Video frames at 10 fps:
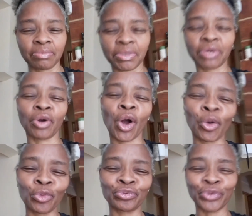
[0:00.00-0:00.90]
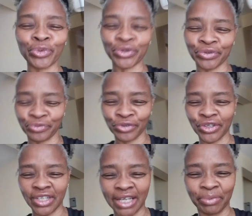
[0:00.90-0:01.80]
We don't hold food in the
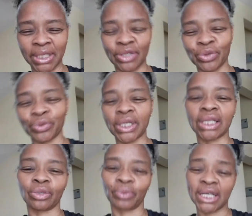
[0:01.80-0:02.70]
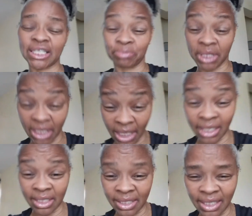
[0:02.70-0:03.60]
fridge like we do in the West,
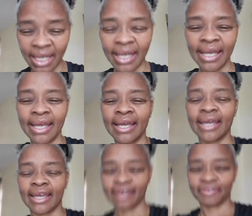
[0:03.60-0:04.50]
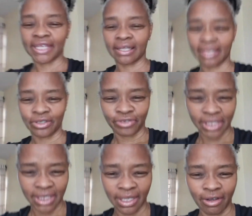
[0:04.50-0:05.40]
because if the
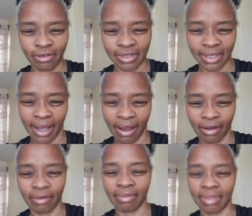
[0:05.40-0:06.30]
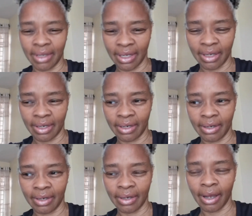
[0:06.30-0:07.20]
electricity goes out,
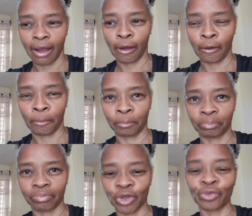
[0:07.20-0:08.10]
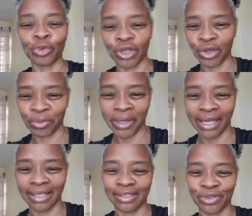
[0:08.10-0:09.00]
then your food could go
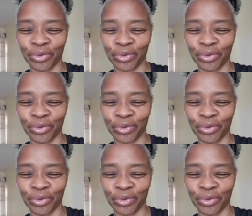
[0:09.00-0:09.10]
bad.